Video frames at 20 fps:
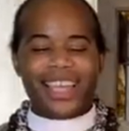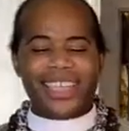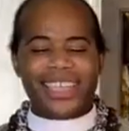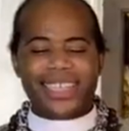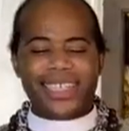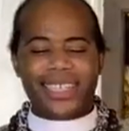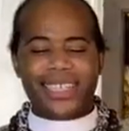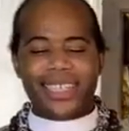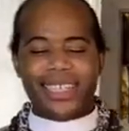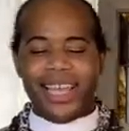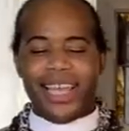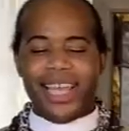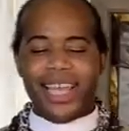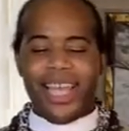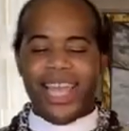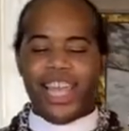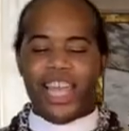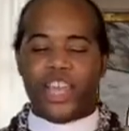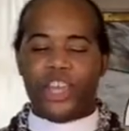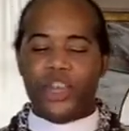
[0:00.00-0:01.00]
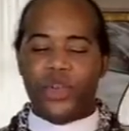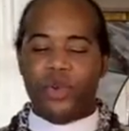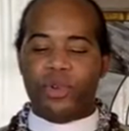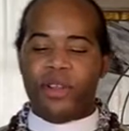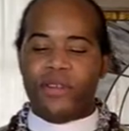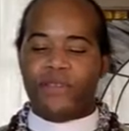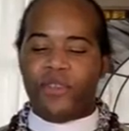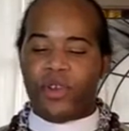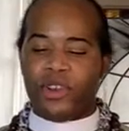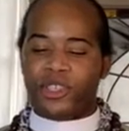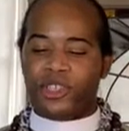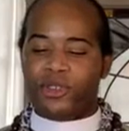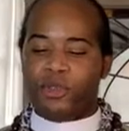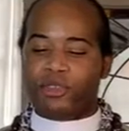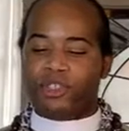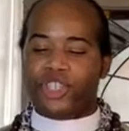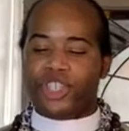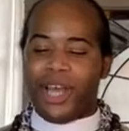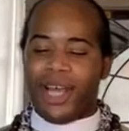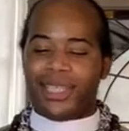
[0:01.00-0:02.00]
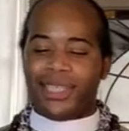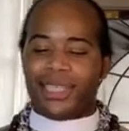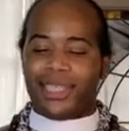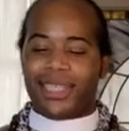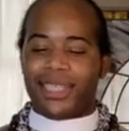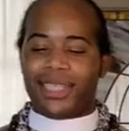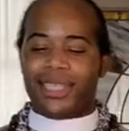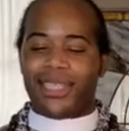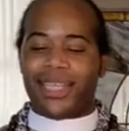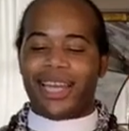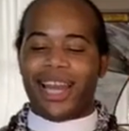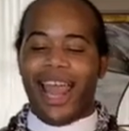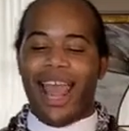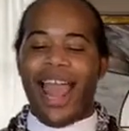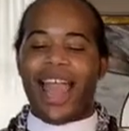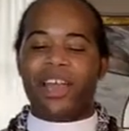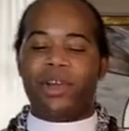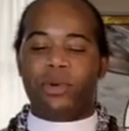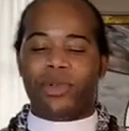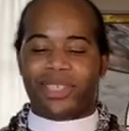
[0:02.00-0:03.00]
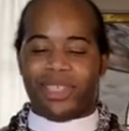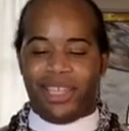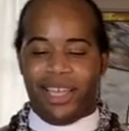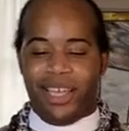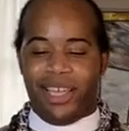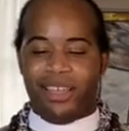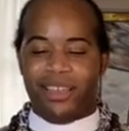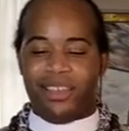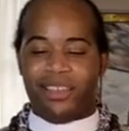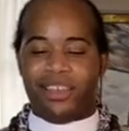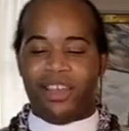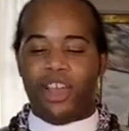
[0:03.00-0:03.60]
seeking universal justice and equity,